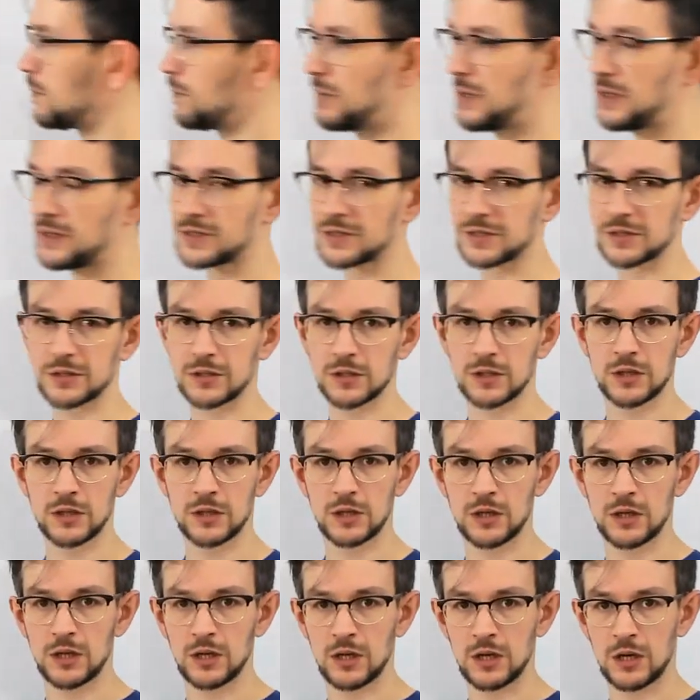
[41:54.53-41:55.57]
bits
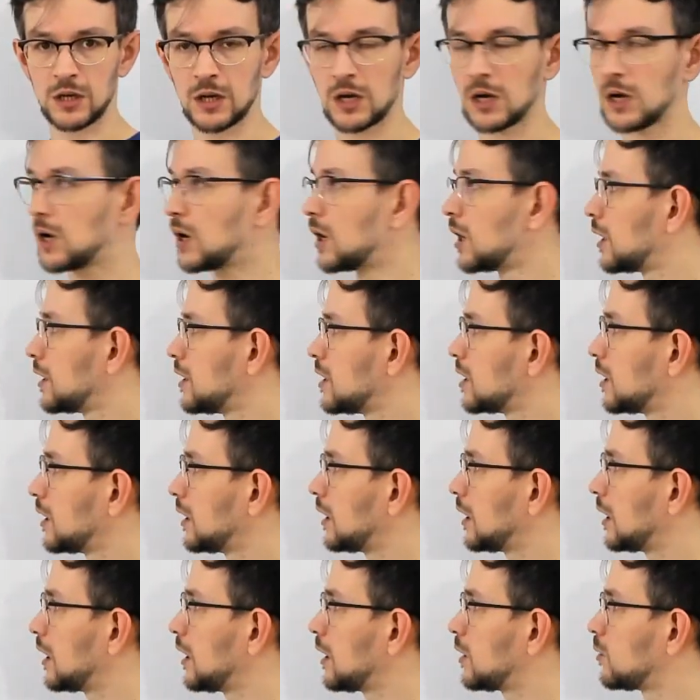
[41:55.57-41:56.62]

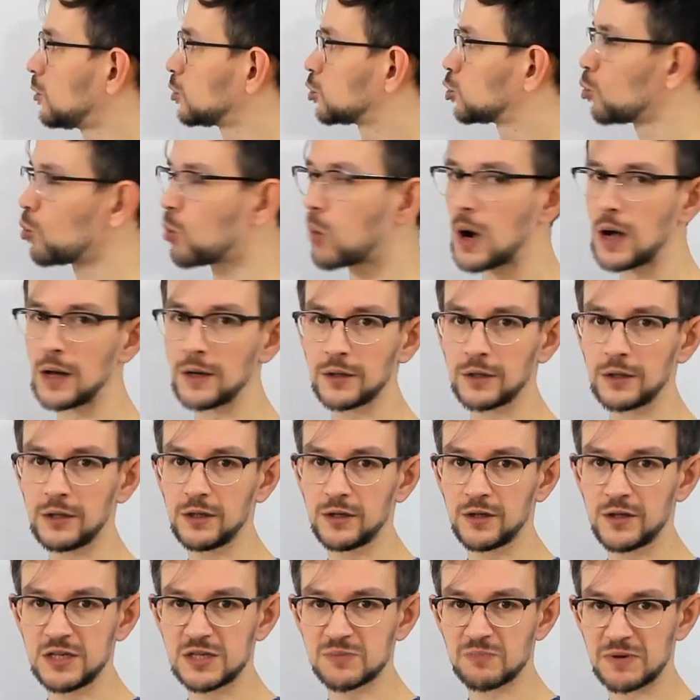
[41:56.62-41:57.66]
equal to 1 in
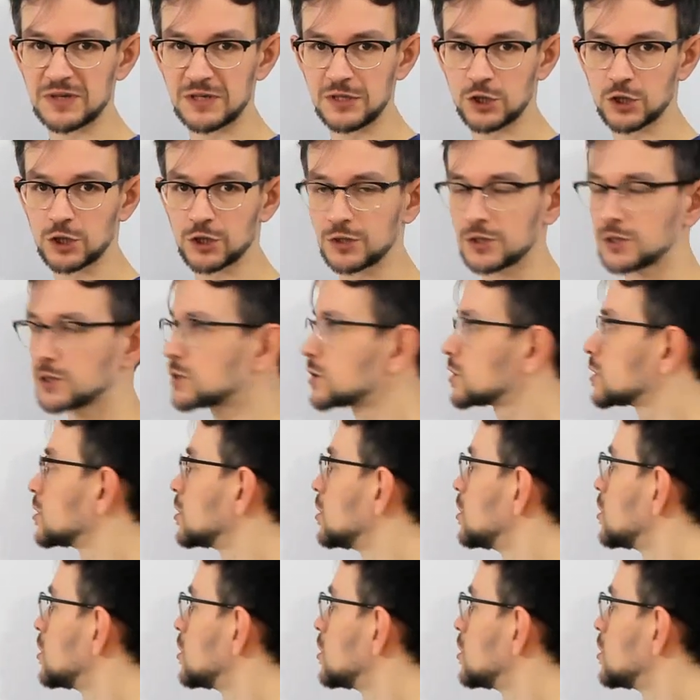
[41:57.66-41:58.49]
these positions.